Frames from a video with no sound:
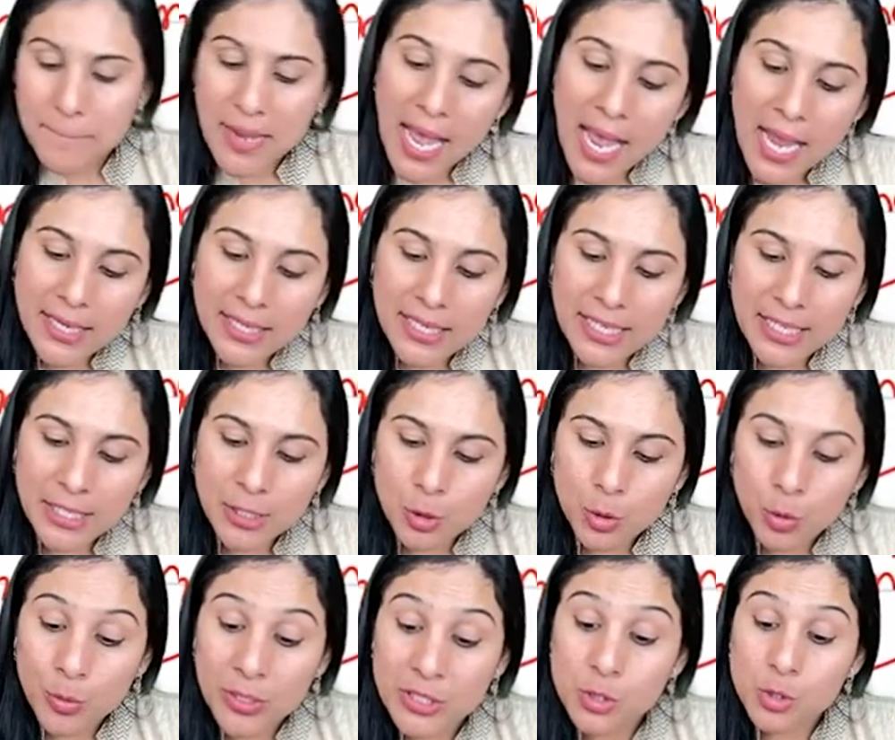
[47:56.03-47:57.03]
back
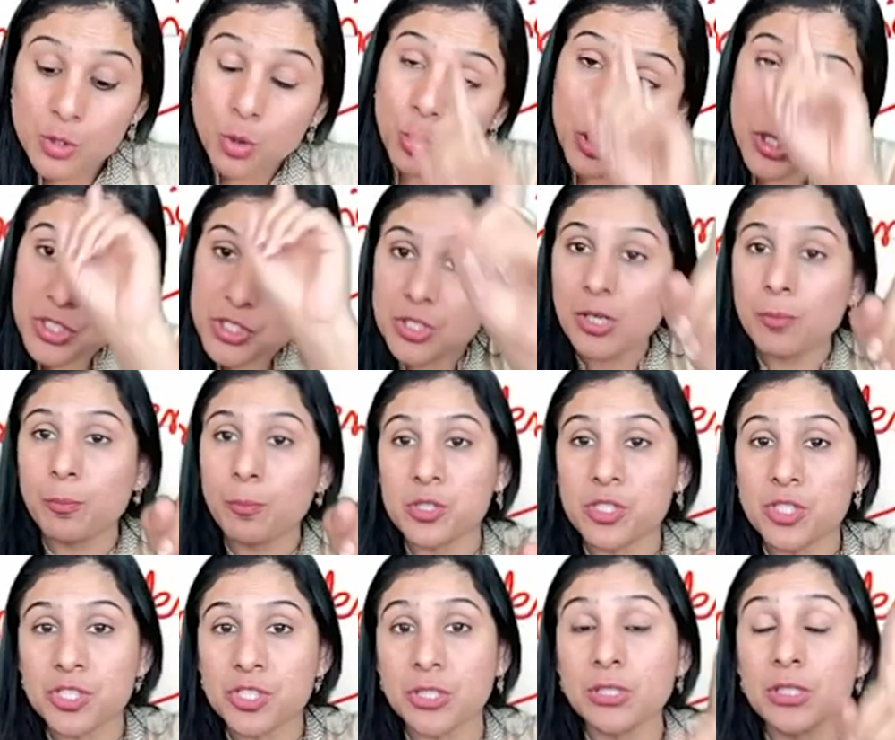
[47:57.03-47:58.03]
into its original
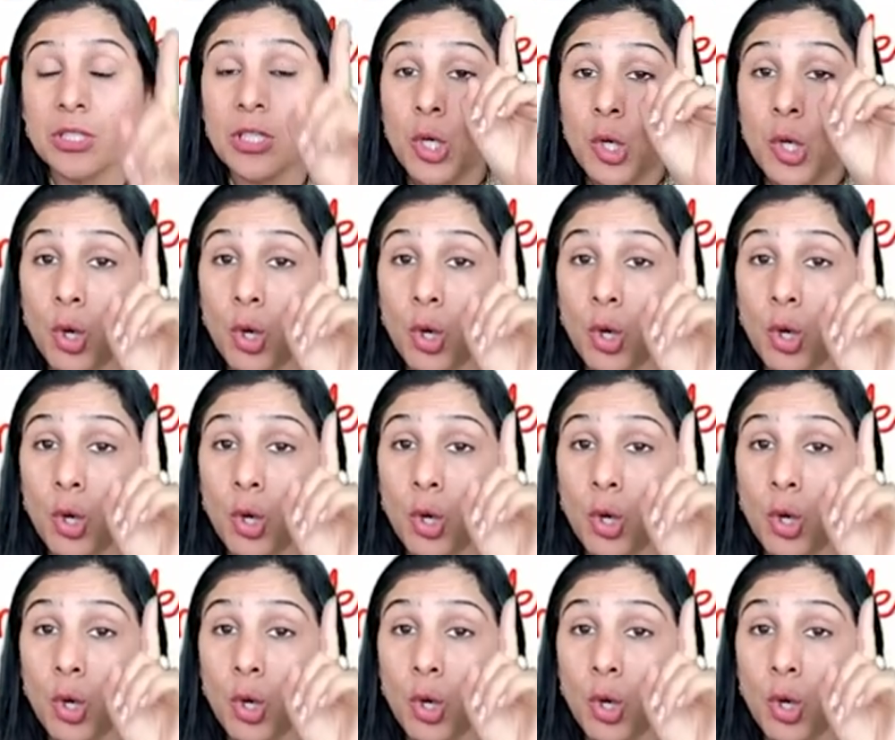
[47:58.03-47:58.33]
position